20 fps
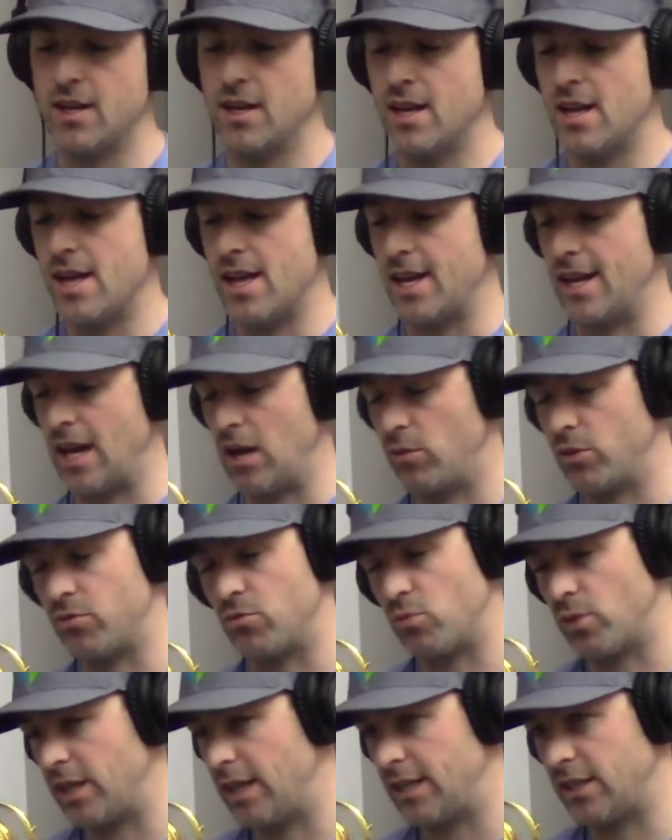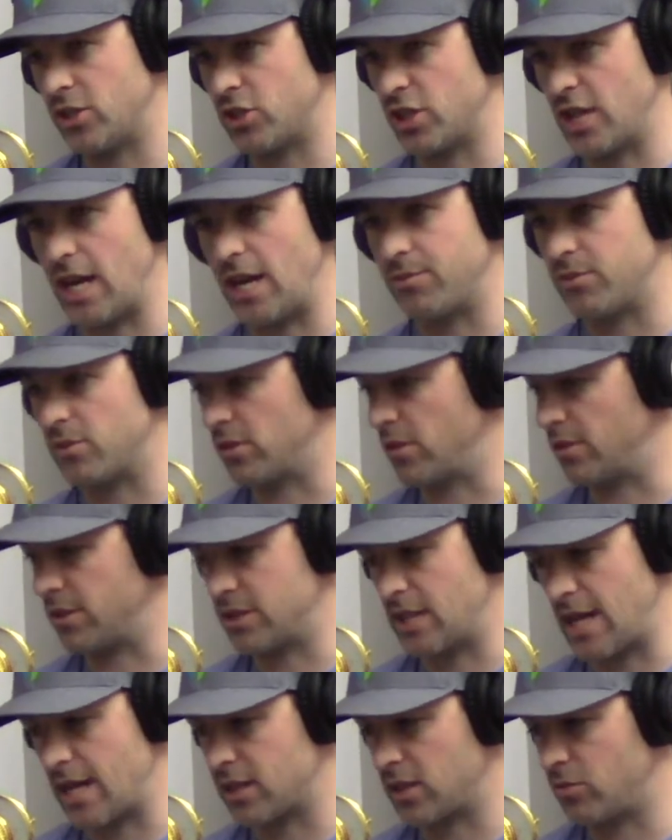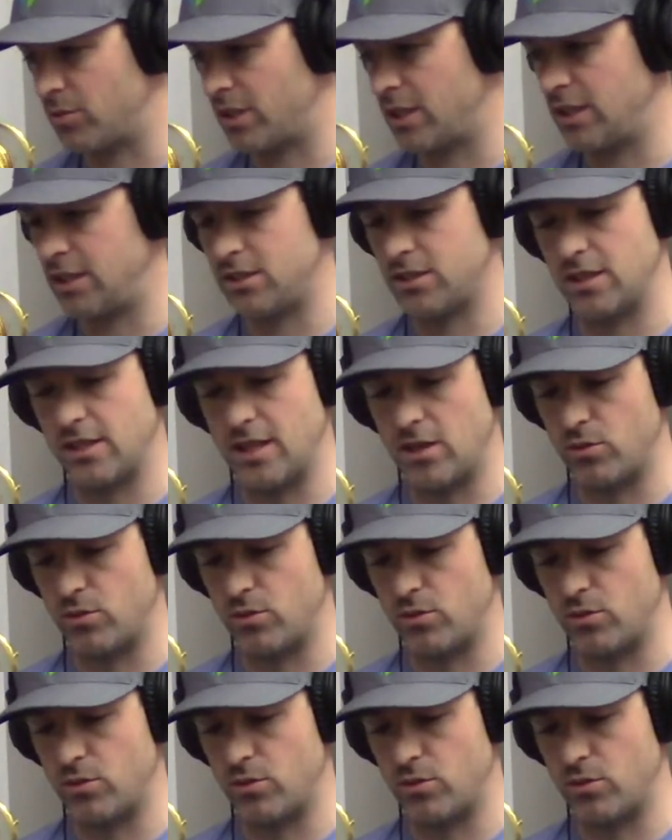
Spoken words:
And I would read a chapter, exactly what he said.